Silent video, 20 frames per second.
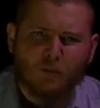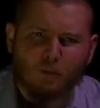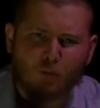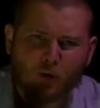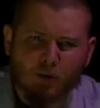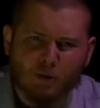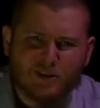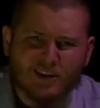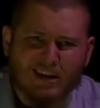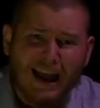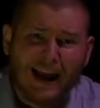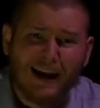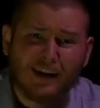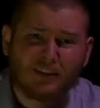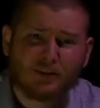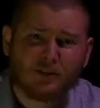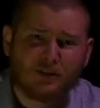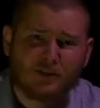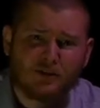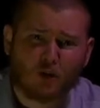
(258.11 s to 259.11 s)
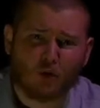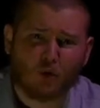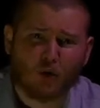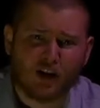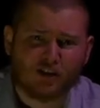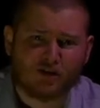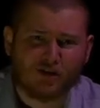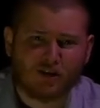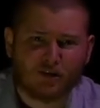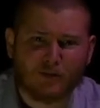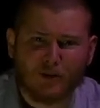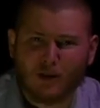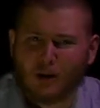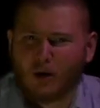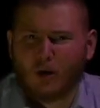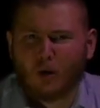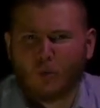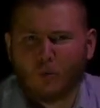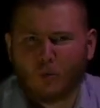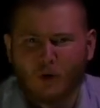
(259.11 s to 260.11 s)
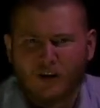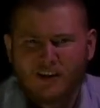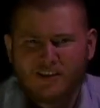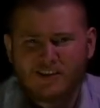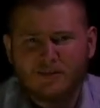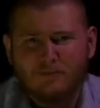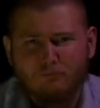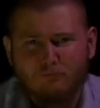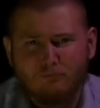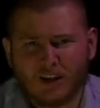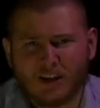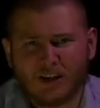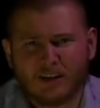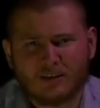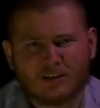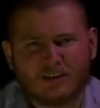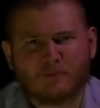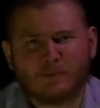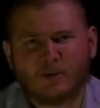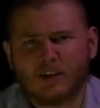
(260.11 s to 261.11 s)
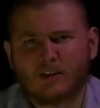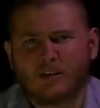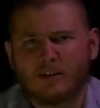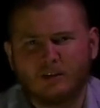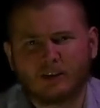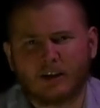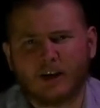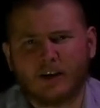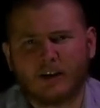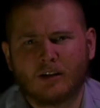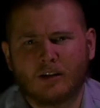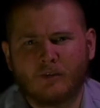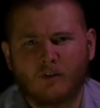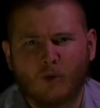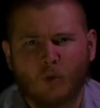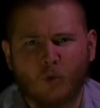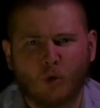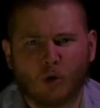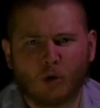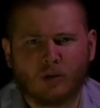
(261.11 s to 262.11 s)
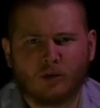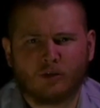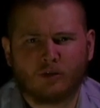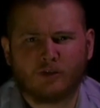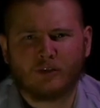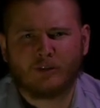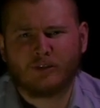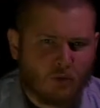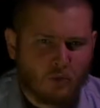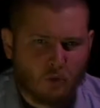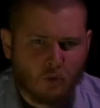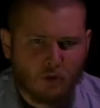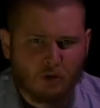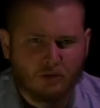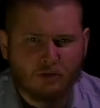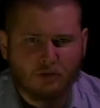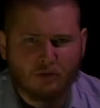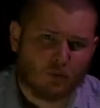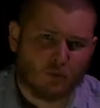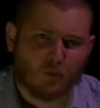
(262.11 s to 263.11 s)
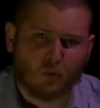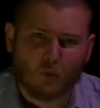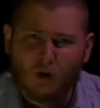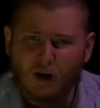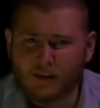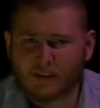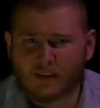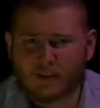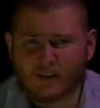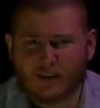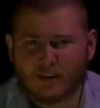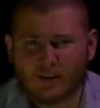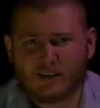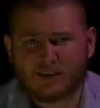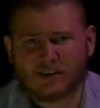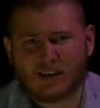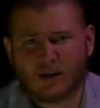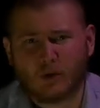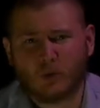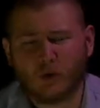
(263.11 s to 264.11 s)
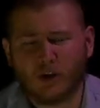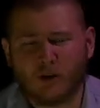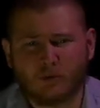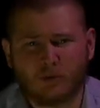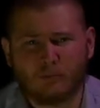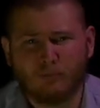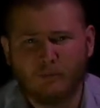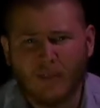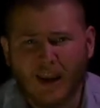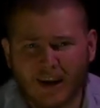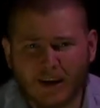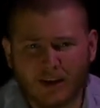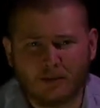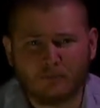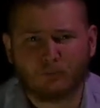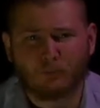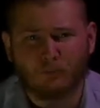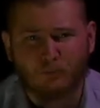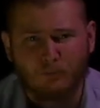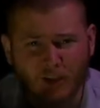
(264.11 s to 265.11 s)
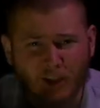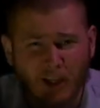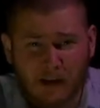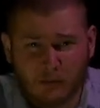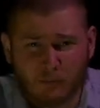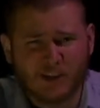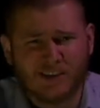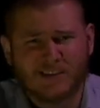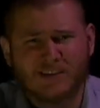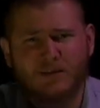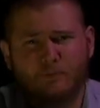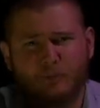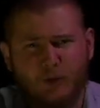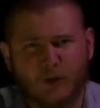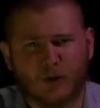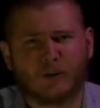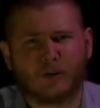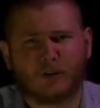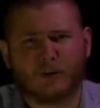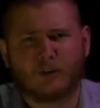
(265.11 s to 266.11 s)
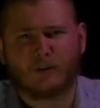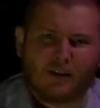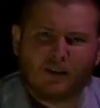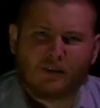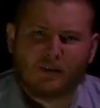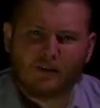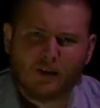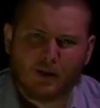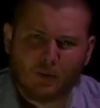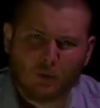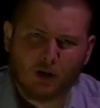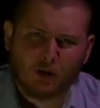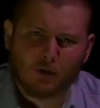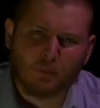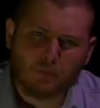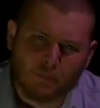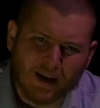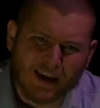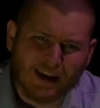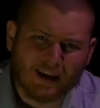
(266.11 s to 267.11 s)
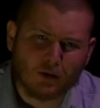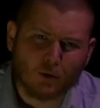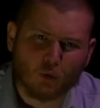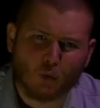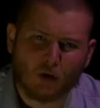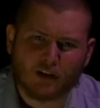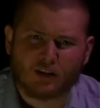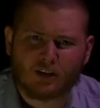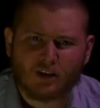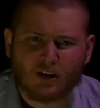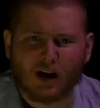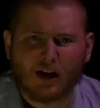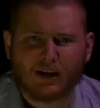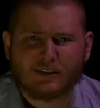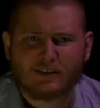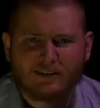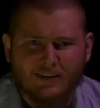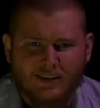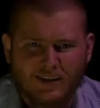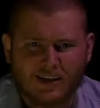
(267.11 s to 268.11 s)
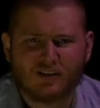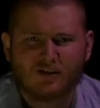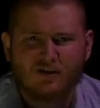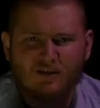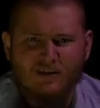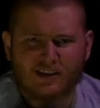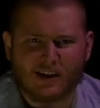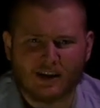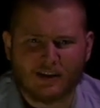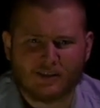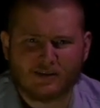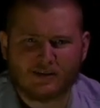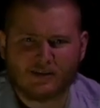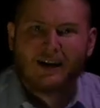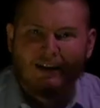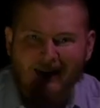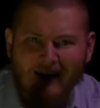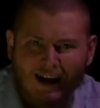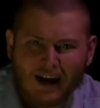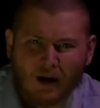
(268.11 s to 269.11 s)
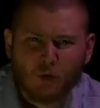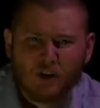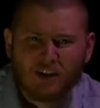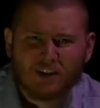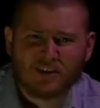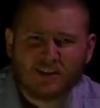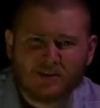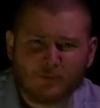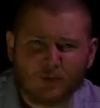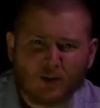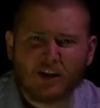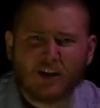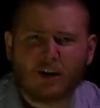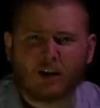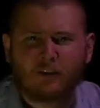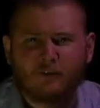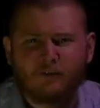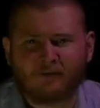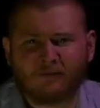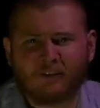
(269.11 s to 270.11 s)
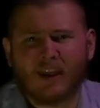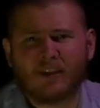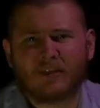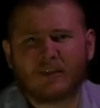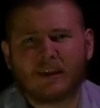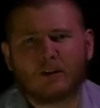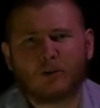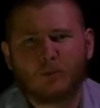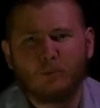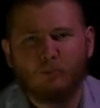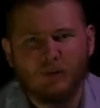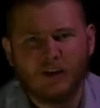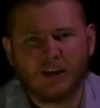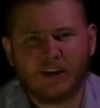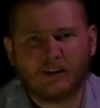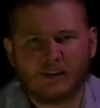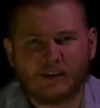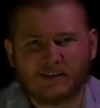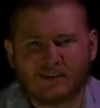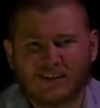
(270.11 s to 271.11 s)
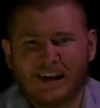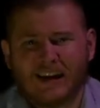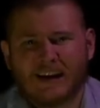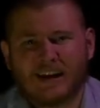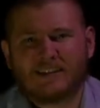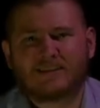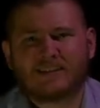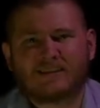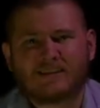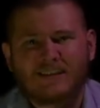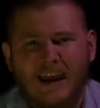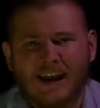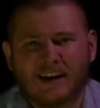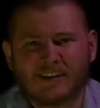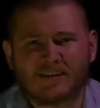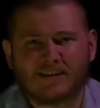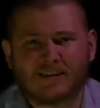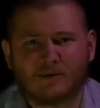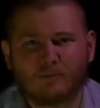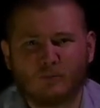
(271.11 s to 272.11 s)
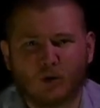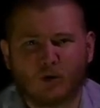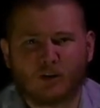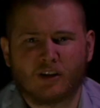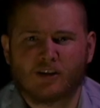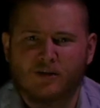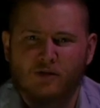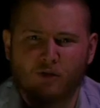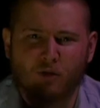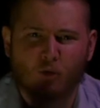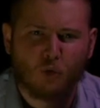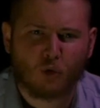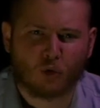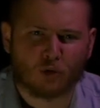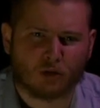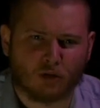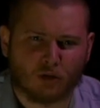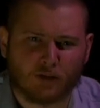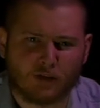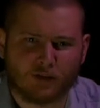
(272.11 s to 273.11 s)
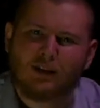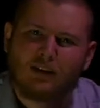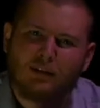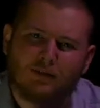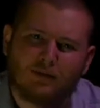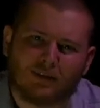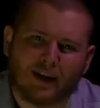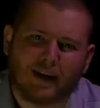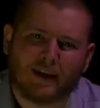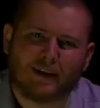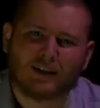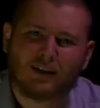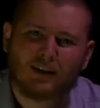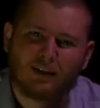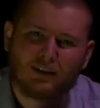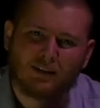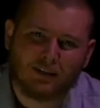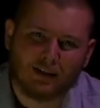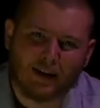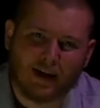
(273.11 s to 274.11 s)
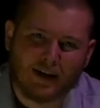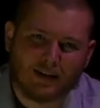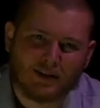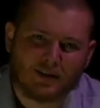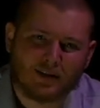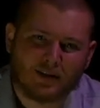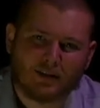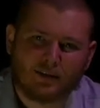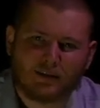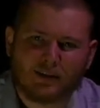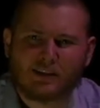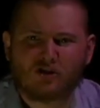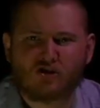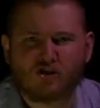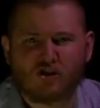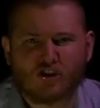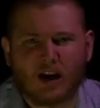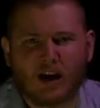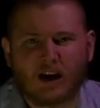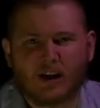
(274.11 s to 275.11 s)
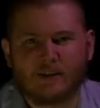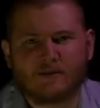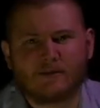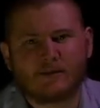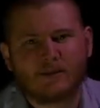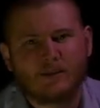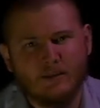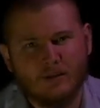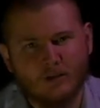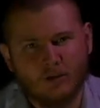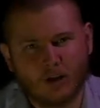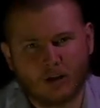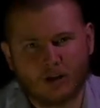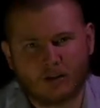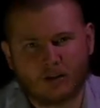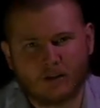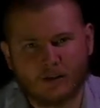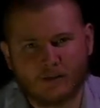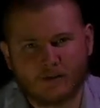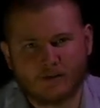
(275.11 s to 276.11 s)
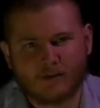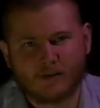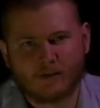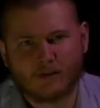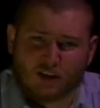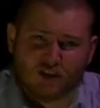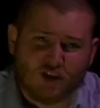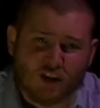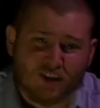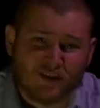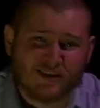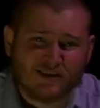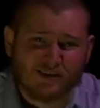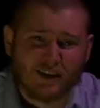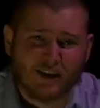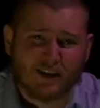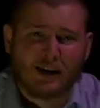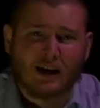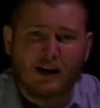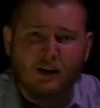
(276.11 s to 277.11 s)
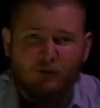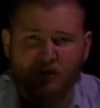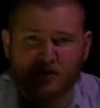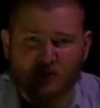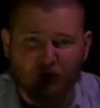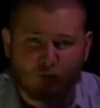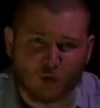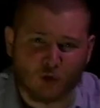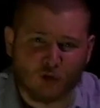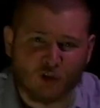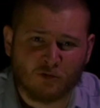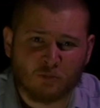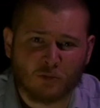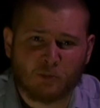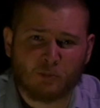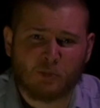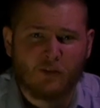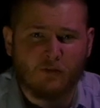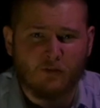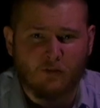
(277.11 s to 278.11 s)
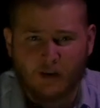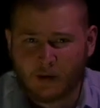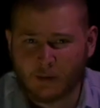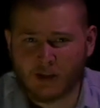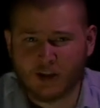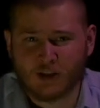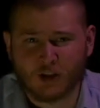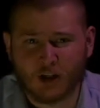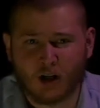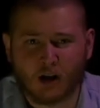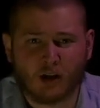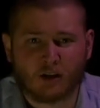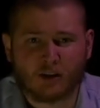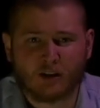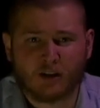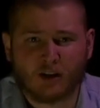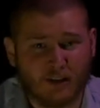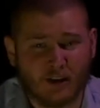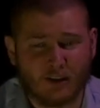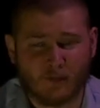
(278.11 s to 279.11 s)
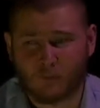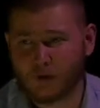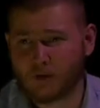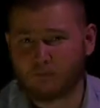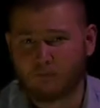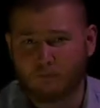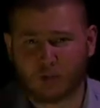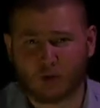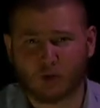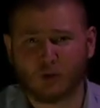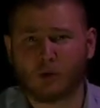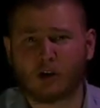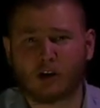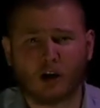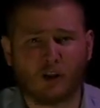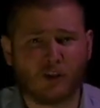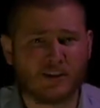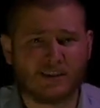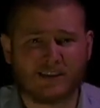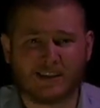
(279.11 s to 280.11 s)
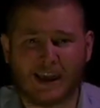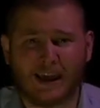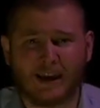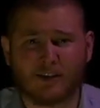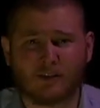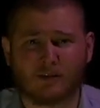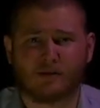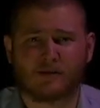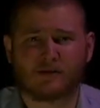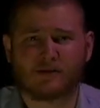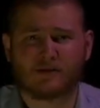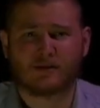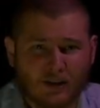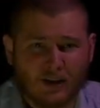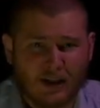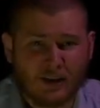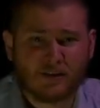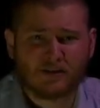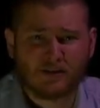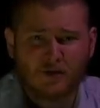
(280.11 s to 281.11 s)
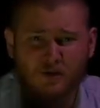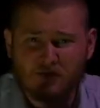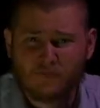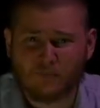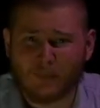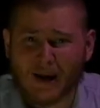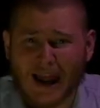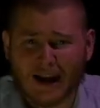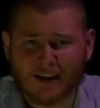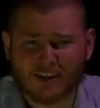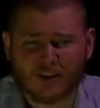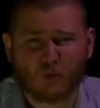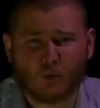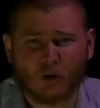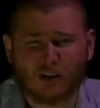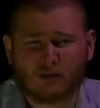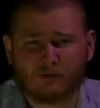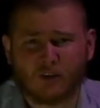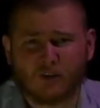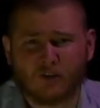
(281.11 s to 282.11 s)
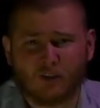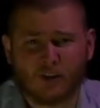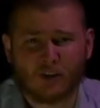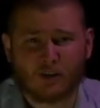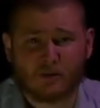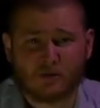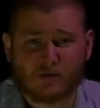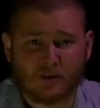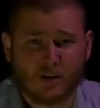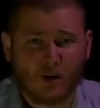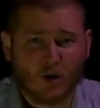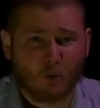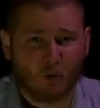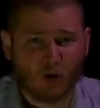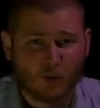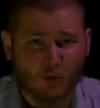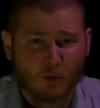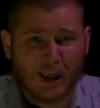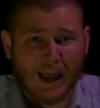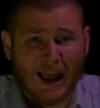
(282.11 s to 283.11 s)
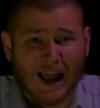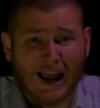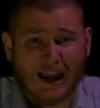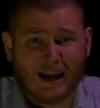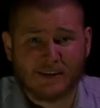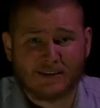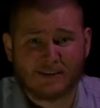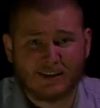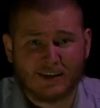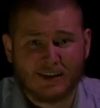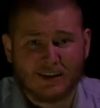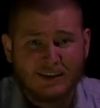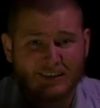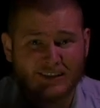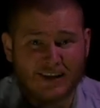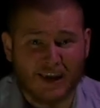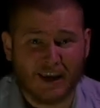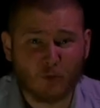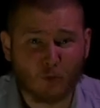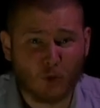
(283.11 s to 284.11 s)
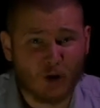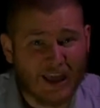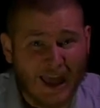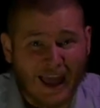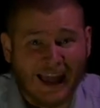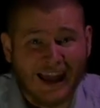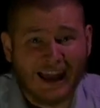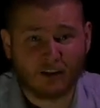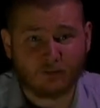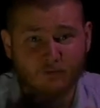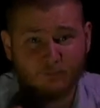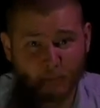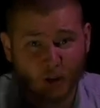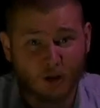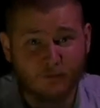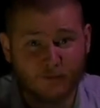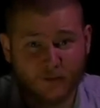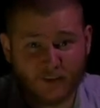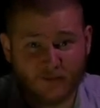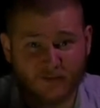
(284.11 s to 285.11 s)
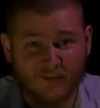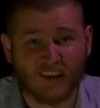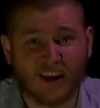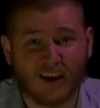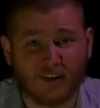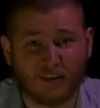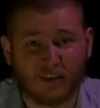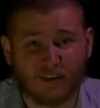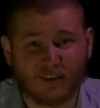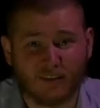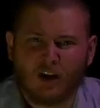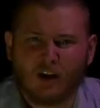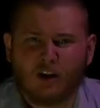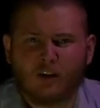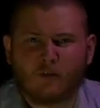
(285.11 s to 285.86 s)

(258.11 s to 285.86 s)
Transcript: We are tackling the question, what does it mean to be the light of the world? Well, one thing is that we remain blameless and pure that we obey what God teaches us. How we display our faith and obedience is a testimony to the world, like a light that shines in darkness. Just like how this room would be very dark if we blew out all these candles. And this goes back to one of our videos where we ask, can we have perfect faith?